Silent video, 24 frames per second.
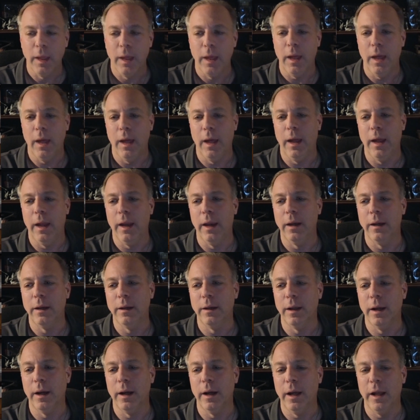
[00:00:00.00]
and
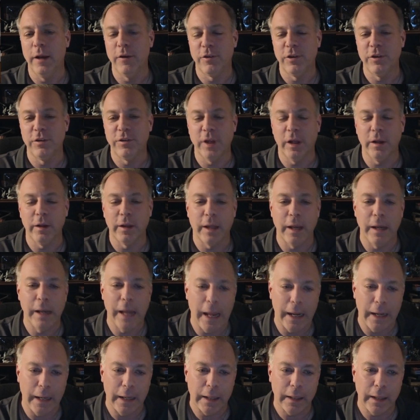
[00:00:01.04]
uh, and she's
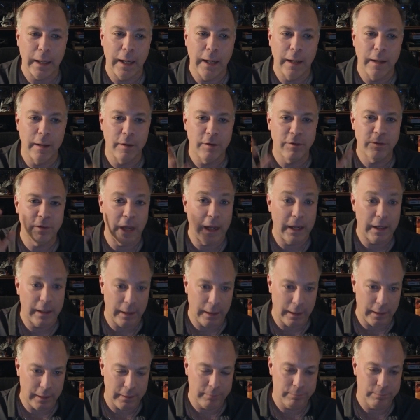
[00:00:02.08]
telekinetic and
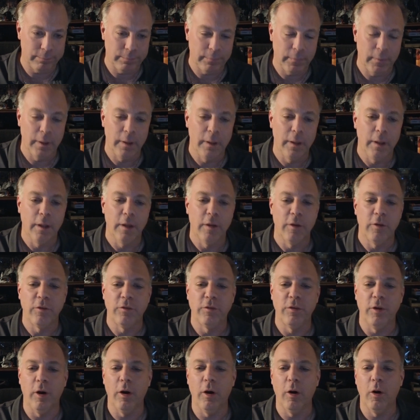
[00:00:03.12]
psychic.
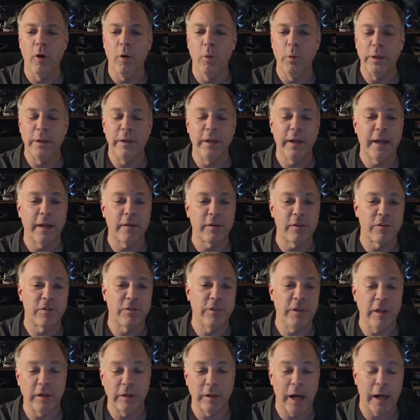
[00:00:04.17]
So we did get to
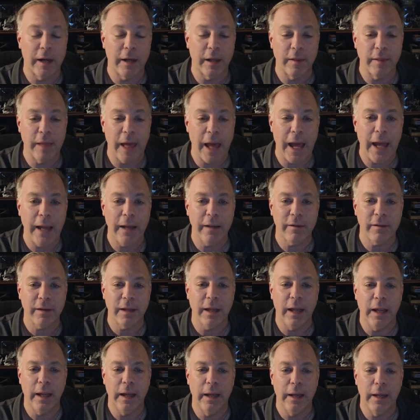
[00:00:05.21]
see a lot of that,
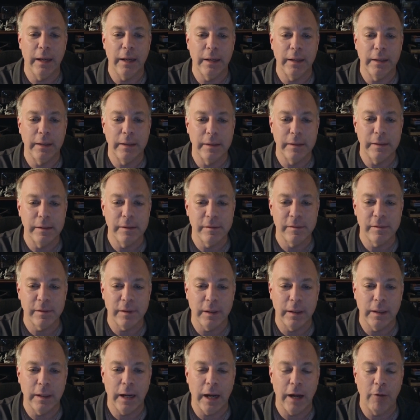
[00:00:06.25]
and
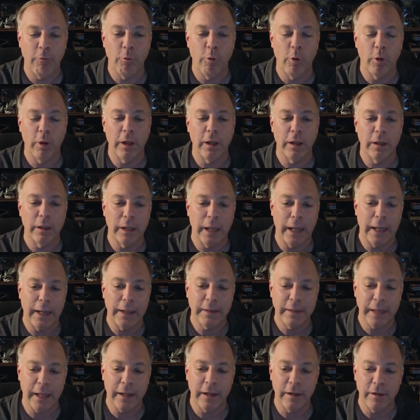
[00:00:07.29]
uh, I really
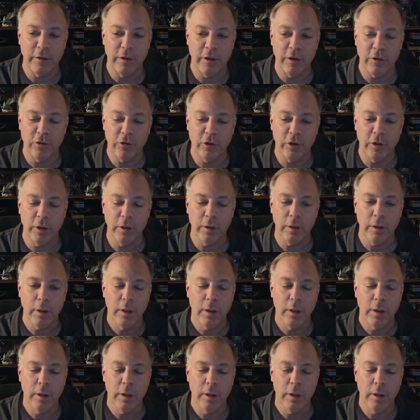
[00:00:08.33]
liked that addition.